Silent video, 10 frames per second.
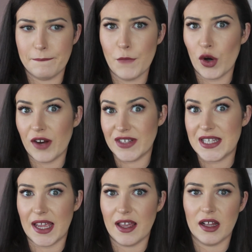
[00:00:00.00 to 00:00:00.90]
more of a
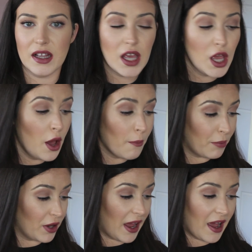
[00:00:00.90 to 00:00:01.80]
tingle,
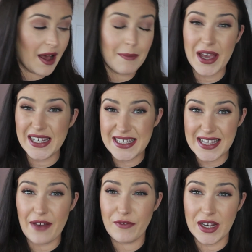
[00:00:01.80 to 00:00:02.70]
but I
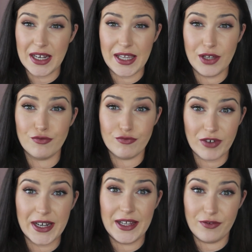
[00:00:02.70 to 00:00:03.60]
definitely
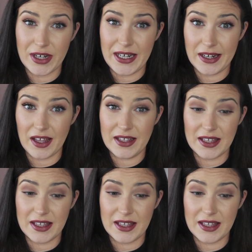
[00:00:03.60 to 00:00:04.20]
really like